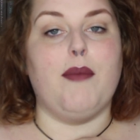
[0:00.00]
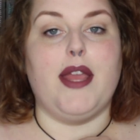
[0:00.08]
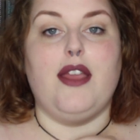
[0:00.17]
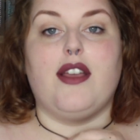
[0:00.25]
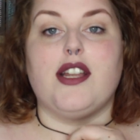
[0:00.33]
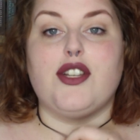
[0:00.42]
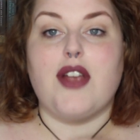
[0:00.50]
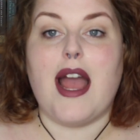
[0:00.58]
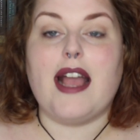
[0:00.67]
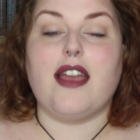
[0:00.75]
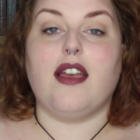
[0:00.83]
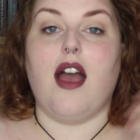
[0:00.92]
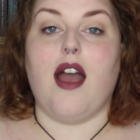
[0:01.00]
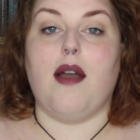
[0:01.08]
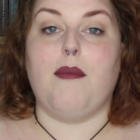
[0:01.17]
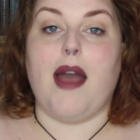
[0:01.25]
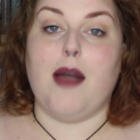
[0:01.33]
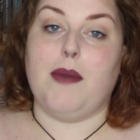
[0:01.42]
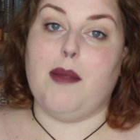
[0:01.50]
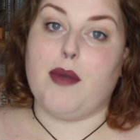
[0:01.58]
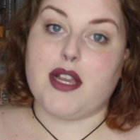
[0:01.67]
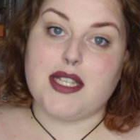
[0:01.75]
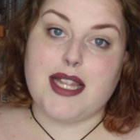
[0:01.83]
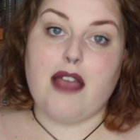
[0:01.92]
but you can track how many
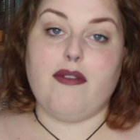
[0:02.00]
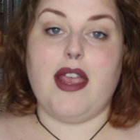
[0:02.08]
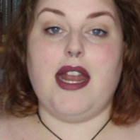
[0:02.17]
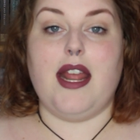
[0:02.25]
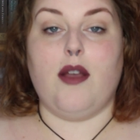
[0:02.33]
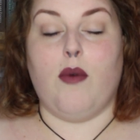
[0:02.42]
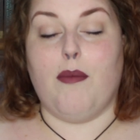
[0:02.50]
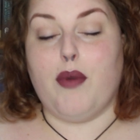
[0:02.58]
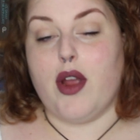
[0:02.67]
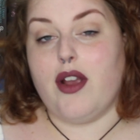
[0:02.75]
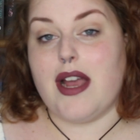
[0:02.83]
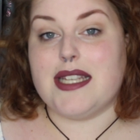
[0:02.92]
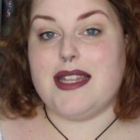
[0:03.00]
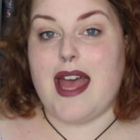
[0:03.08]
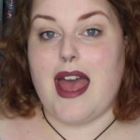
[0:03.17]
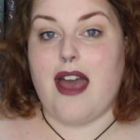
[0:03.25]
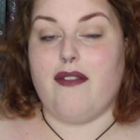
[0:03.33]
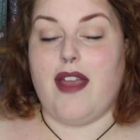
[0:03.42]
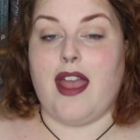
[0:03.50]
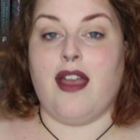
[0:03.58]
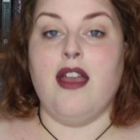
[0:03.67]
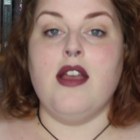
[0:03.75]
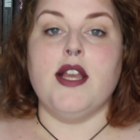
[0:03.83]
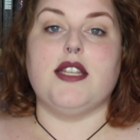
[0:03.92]
books they're reading, what progress they're
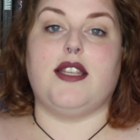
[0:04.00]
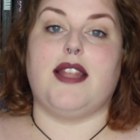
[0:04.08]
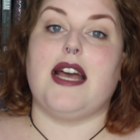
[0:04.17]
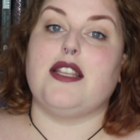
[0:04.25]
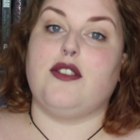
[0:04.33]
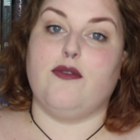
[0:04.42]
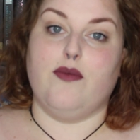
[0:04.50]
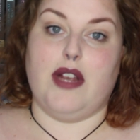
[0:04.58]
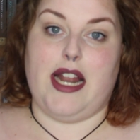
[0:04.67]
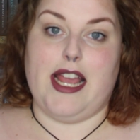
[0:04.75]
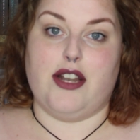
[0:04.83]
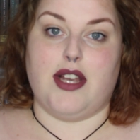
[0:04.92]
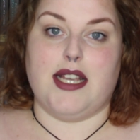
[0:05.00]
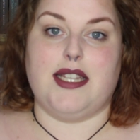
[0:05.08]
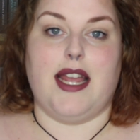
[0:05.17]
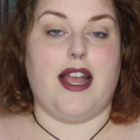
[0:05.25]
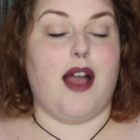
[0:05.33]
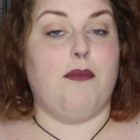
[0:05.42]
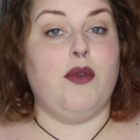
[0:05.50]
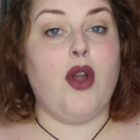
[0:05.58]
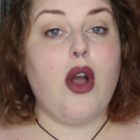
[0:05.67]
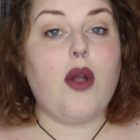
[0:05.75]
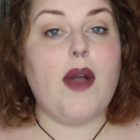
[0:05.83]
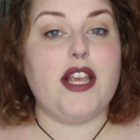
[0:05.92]
having. So that's really interesting. I'm
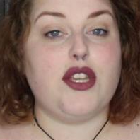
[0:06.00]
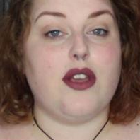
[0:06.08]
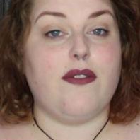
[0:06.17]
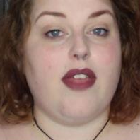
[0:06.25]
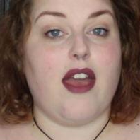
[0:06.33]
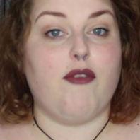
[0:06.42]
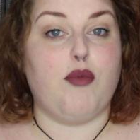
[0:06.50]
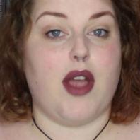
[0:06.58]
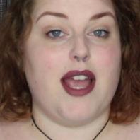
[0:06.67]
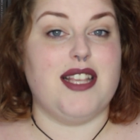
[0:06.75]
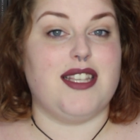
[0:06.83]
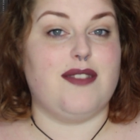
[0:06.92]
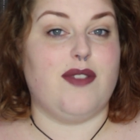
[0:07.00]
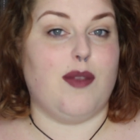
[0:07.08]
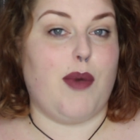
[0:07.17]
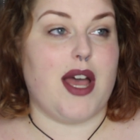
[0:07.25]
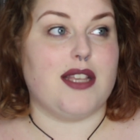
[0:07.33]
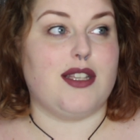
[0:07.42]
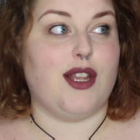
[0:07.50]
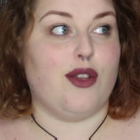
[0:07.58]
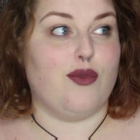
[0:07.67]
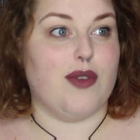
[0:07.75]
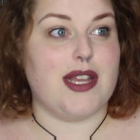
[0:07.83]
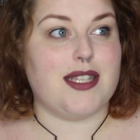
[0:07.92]
not quite sure if they have prizes for the person
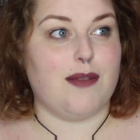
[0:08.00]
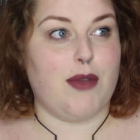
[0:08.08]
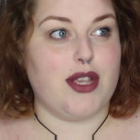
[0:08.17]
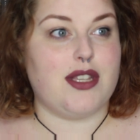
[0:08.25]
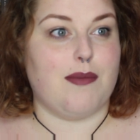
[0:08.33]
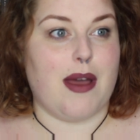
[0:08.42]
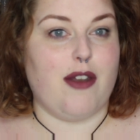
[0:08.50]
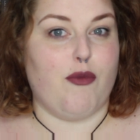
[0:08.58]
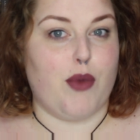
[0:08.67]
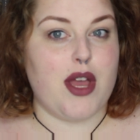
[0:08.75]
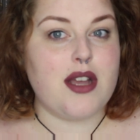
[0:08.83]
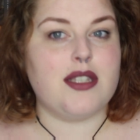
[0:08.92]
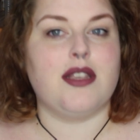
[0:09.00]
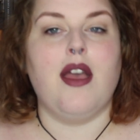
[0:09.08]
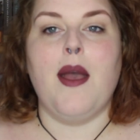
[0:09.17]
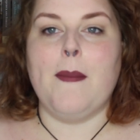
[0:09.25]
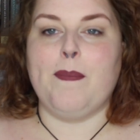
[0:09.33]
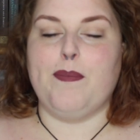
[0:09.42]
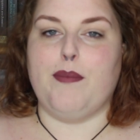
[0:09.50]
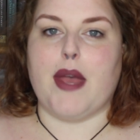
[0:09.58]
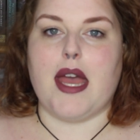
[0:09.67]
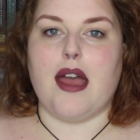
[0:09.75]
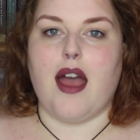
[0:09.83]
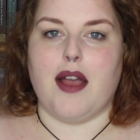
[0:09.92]
who reads the most amount of books,
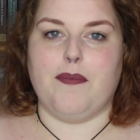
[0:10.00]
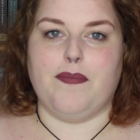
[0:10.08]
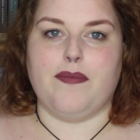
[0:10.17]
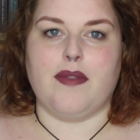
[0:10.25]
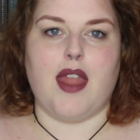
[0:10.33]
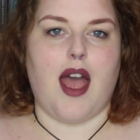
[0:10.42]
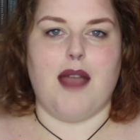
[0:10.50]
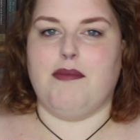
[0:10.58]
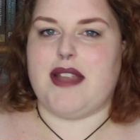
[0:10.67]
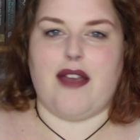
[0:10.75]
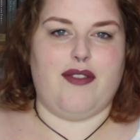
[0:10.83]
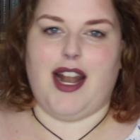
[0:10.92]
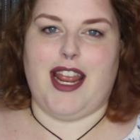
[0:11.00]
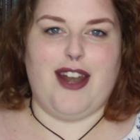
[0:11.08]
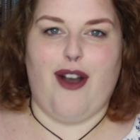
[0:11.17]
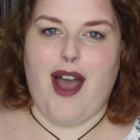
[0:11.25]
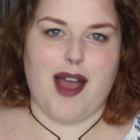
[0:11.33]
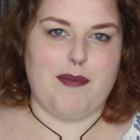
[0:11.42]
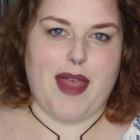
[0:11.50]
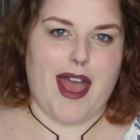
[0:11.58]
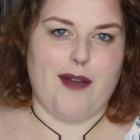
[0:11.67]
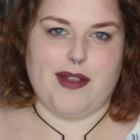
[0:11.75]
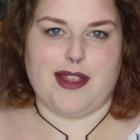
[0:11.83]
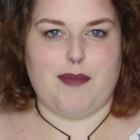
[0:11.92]
but I'm definitely not up
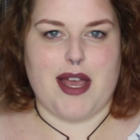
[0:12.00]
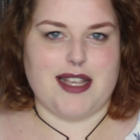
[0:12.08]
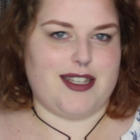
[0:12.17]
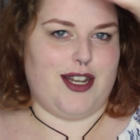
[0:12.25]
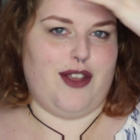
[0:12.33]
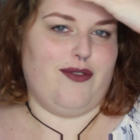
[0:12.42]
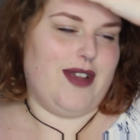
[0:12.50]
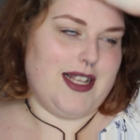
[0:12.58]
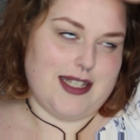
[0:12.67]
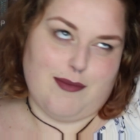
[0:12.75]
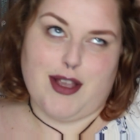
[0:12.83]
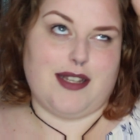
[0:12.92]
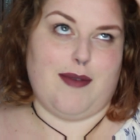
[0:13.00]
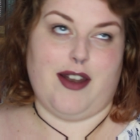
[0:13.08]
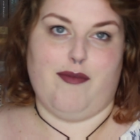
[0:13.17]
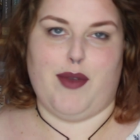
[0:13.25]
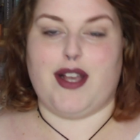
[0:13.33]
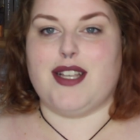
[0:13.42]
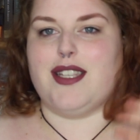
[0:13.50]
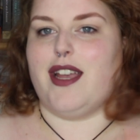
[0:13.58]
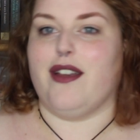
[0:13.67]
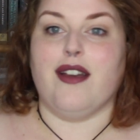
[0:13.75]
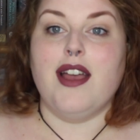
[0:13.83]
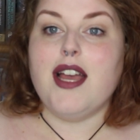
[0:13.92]
there with the person who reads the most amount of books,
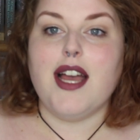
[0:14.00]
so